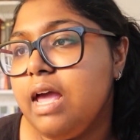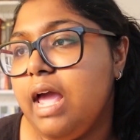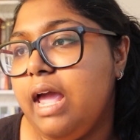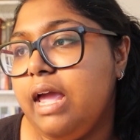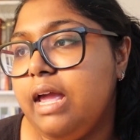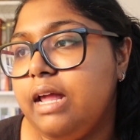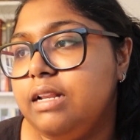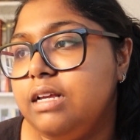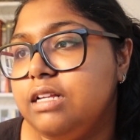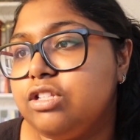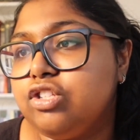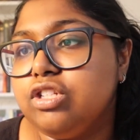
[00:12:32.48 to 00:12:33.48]
And
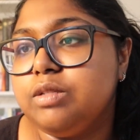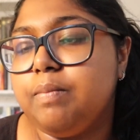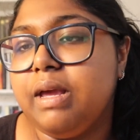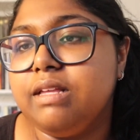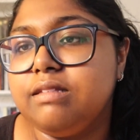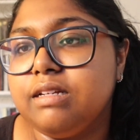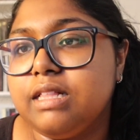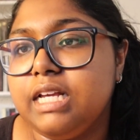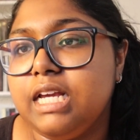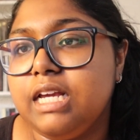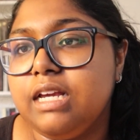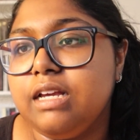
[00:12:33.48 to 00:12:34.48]
it's just
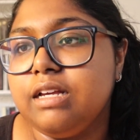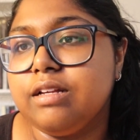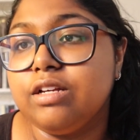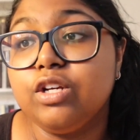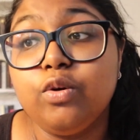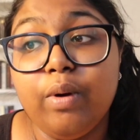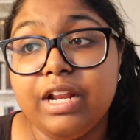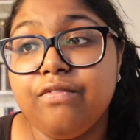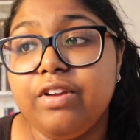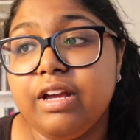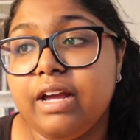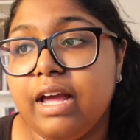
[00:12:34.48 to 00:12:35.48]
basically
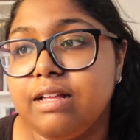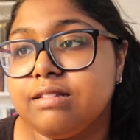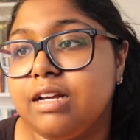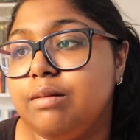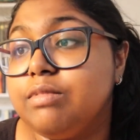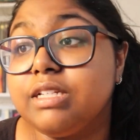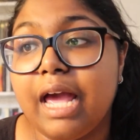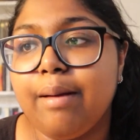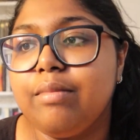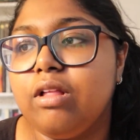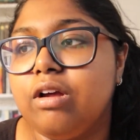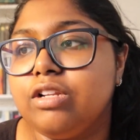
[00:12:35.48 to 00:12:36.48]
Guinevere has come to
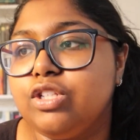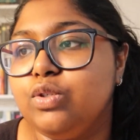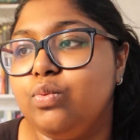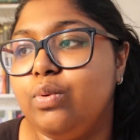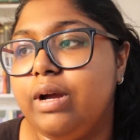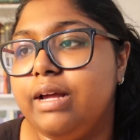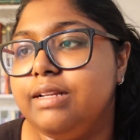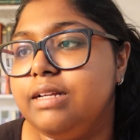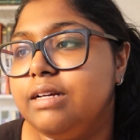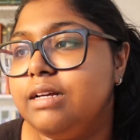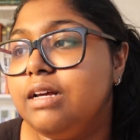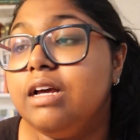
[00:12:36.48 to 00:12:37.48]
Camelot to
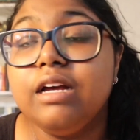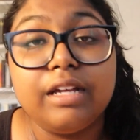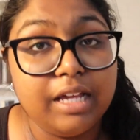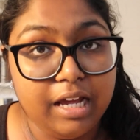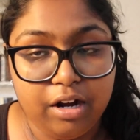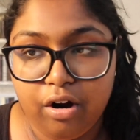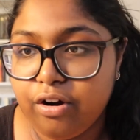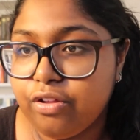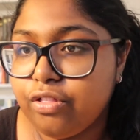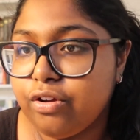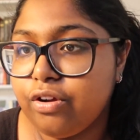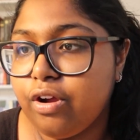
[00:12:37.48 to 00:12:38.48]
wed King
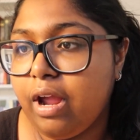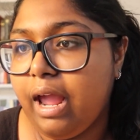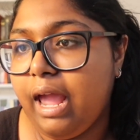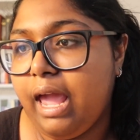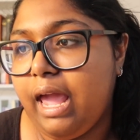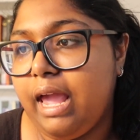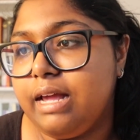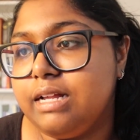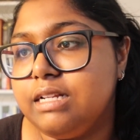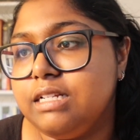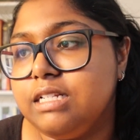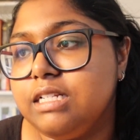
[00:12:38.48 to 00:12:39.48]
Arthur,
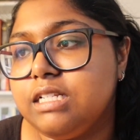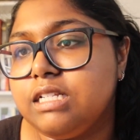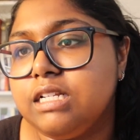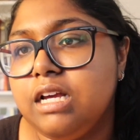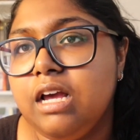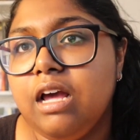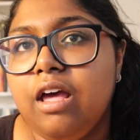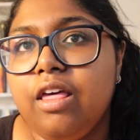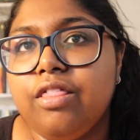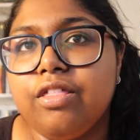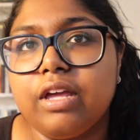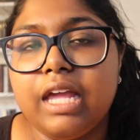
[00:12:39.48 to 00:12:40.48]
and
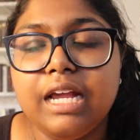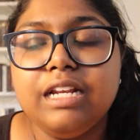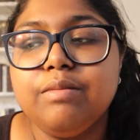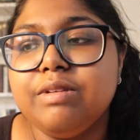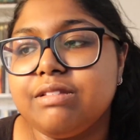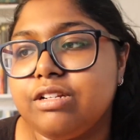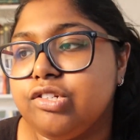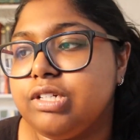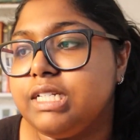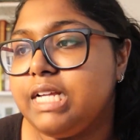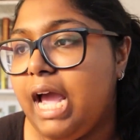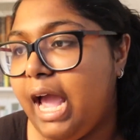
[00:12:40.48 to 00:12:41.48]
the kingdom is under
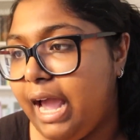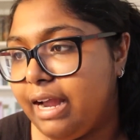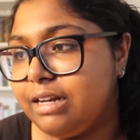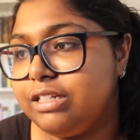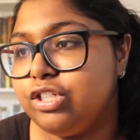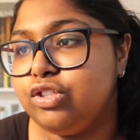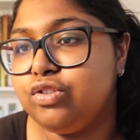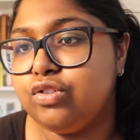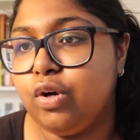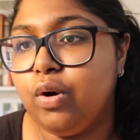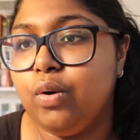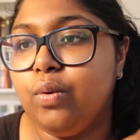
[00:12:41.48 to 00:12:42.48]
attack.
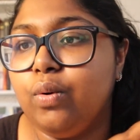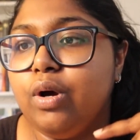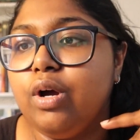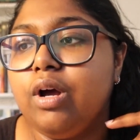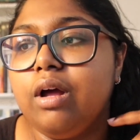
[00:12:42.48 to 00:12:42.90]
So